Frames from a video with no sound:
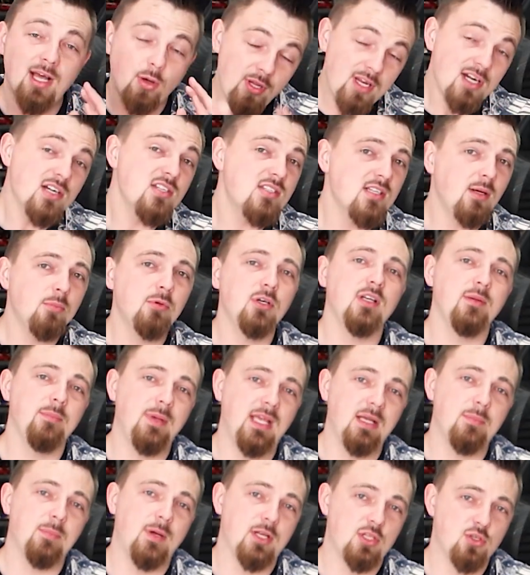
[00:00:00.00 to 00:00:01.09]
Now, here's how I'm gonna
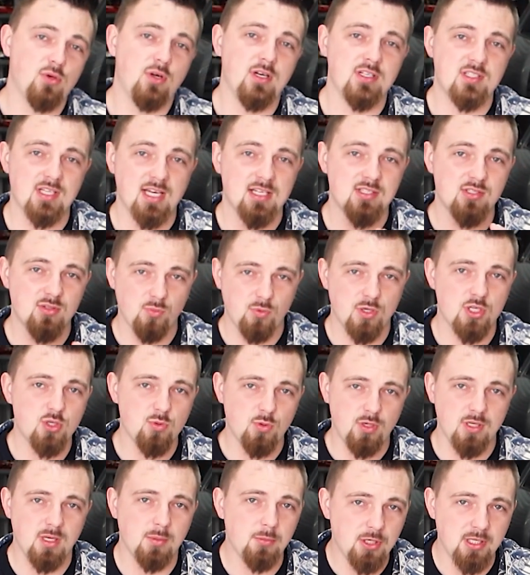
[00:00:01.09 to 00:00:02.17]
make my choice as to
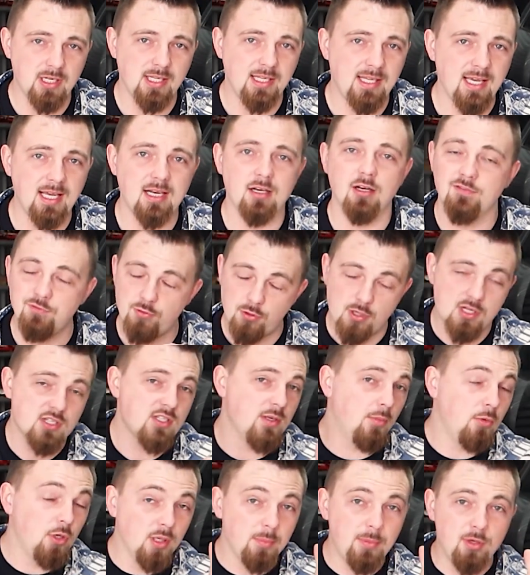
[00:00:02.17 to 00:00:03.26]
which one I'm gonna get. Of course,
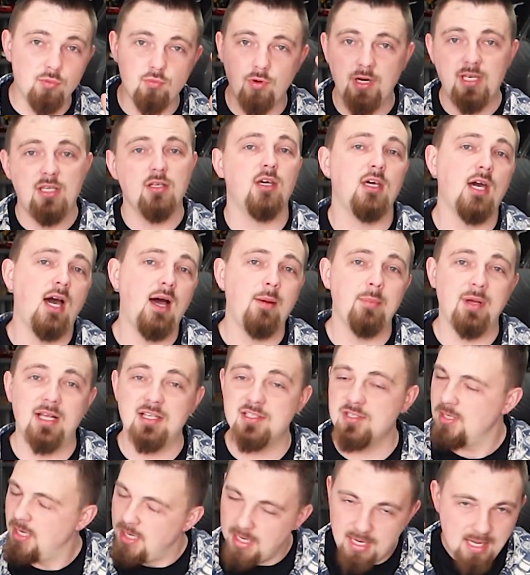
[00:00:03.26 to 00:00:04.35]
I'm gonna be reading your
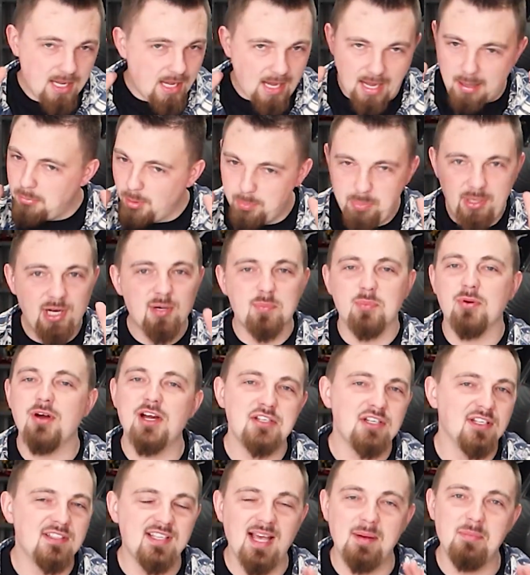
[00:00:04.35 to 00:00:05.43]
comments. I'm a peer
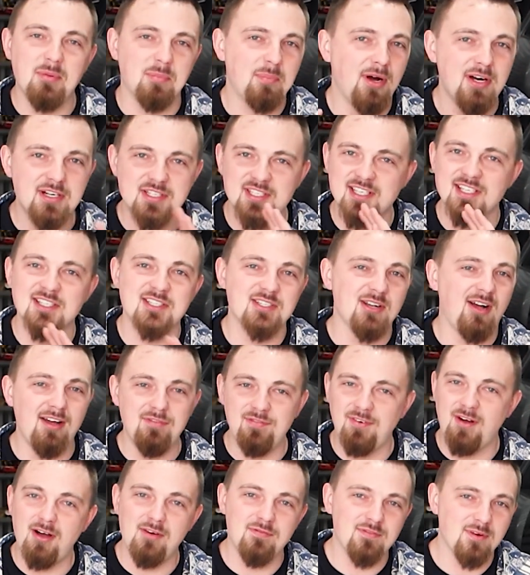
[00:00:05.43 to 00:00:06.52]
pressure type of person, so I
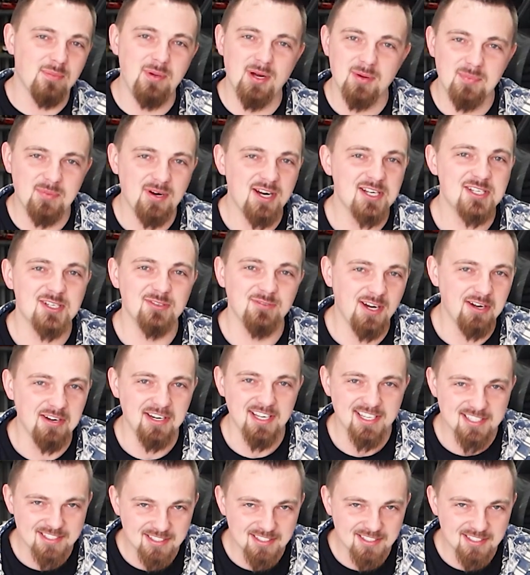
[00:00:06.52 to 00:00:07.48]
fall for peer pressure very